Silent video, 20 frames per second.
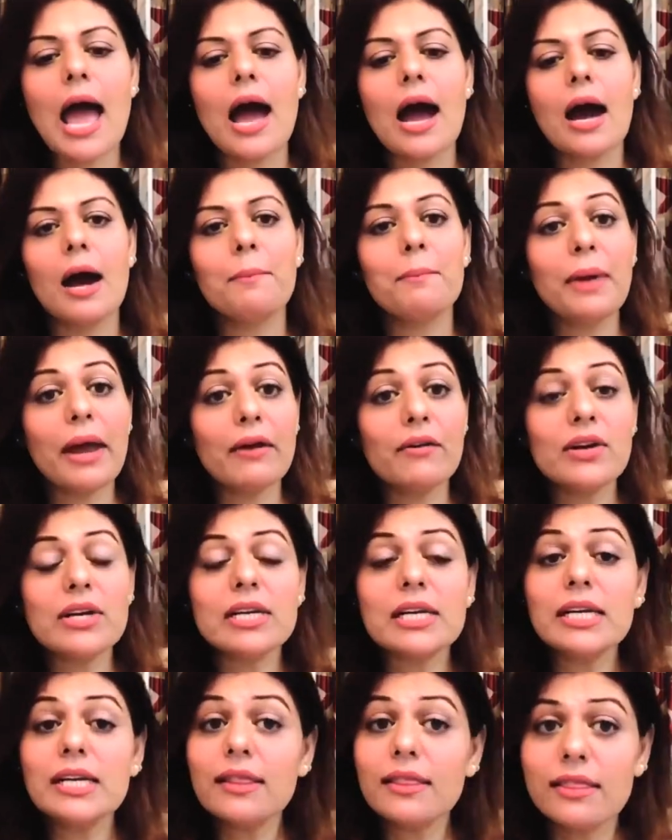
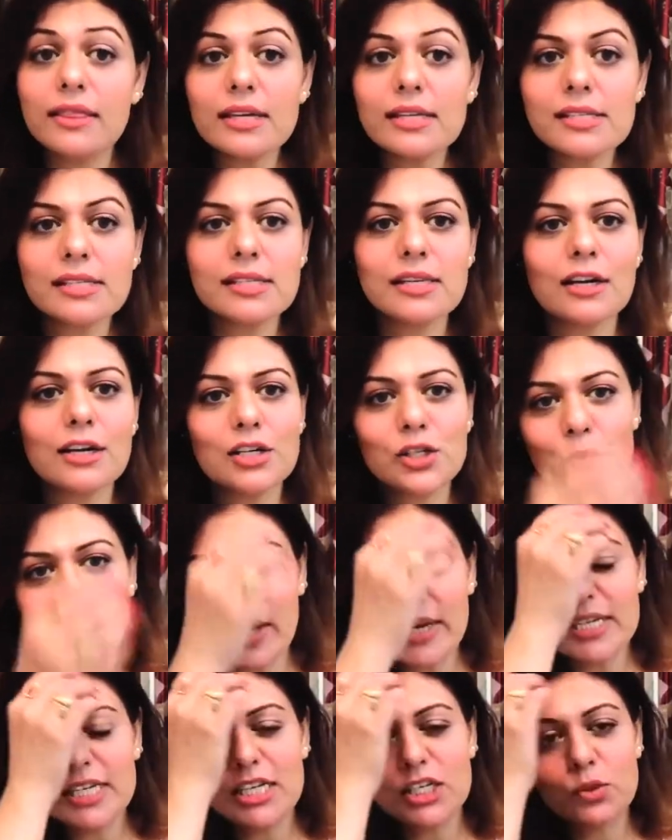Apparently this year,
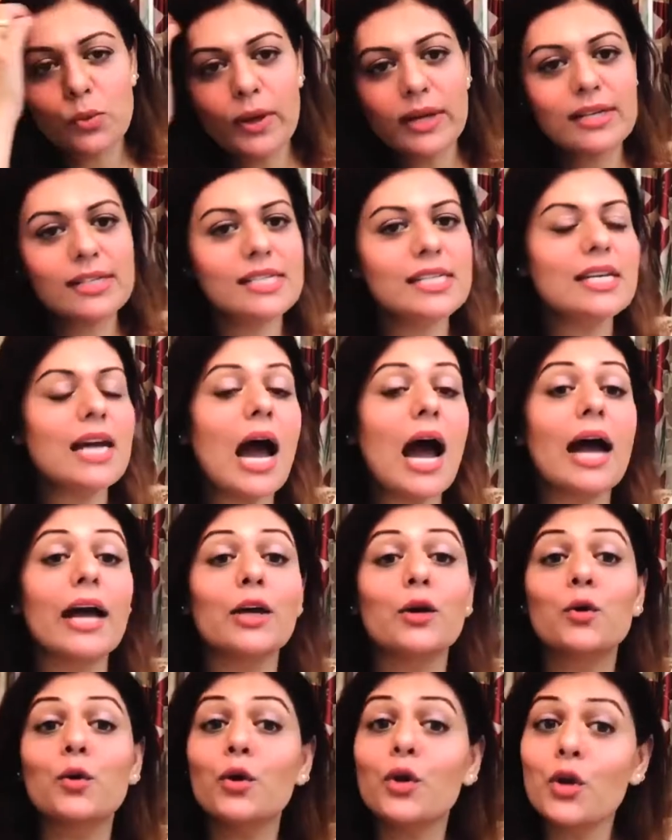2020, I
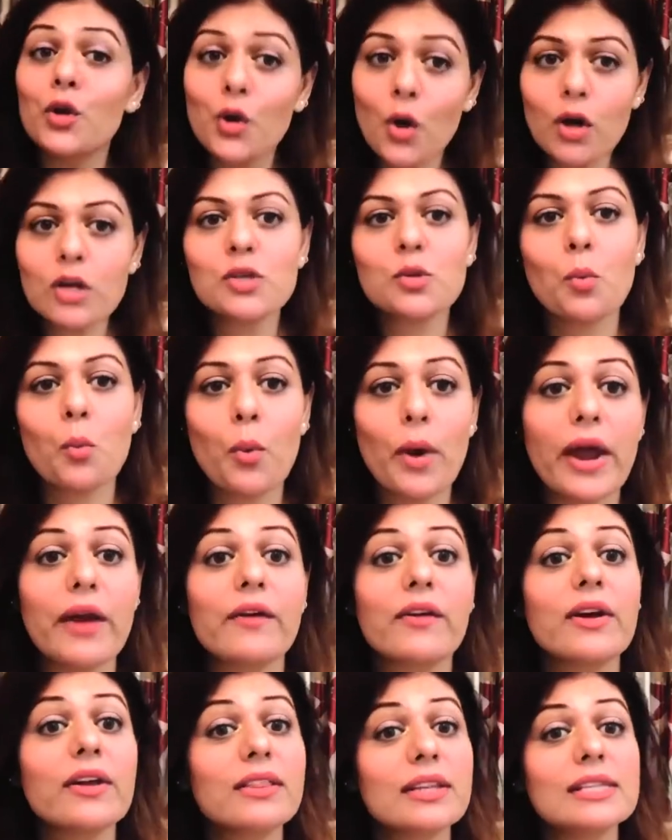could not wear
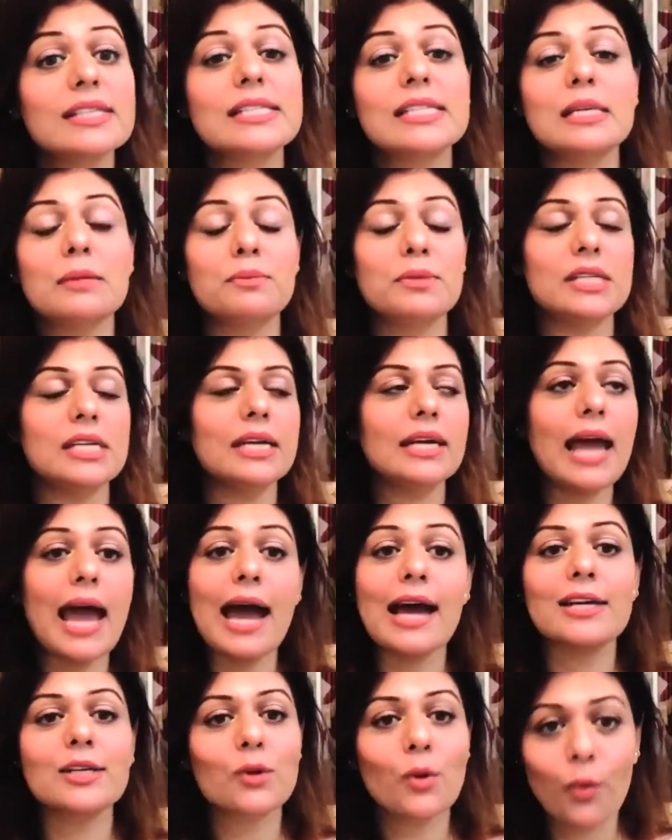this lipstick
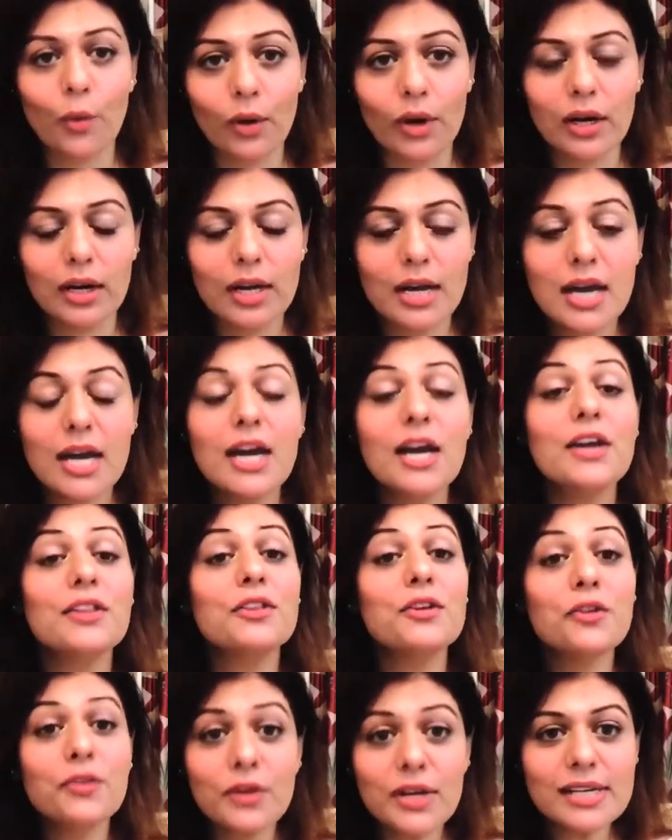at all. The
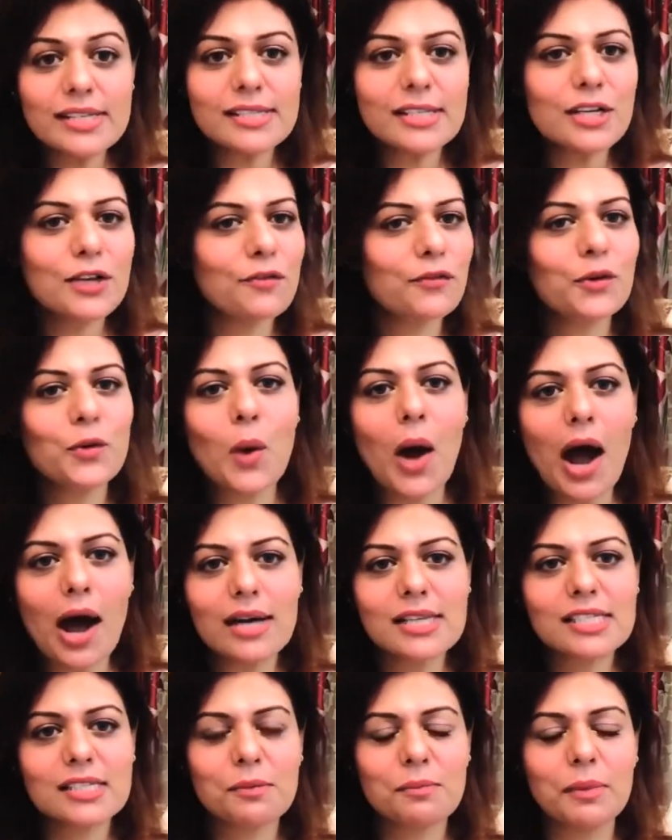reason, if you
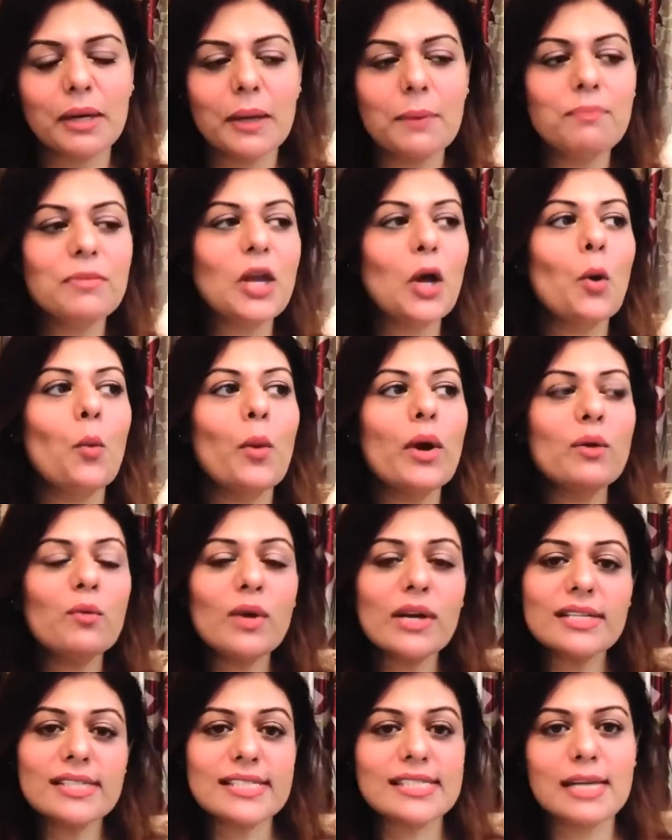ask me, when we
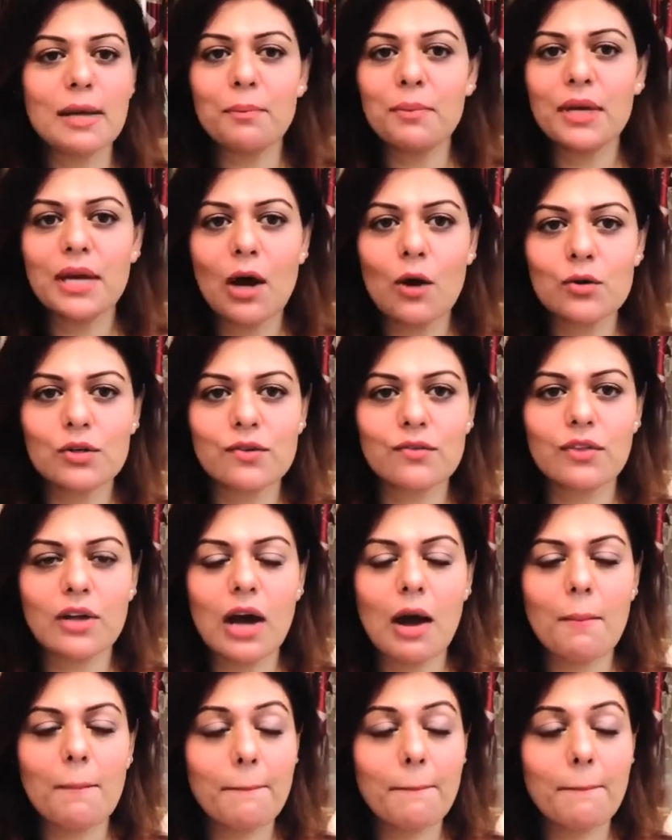are stepping out of the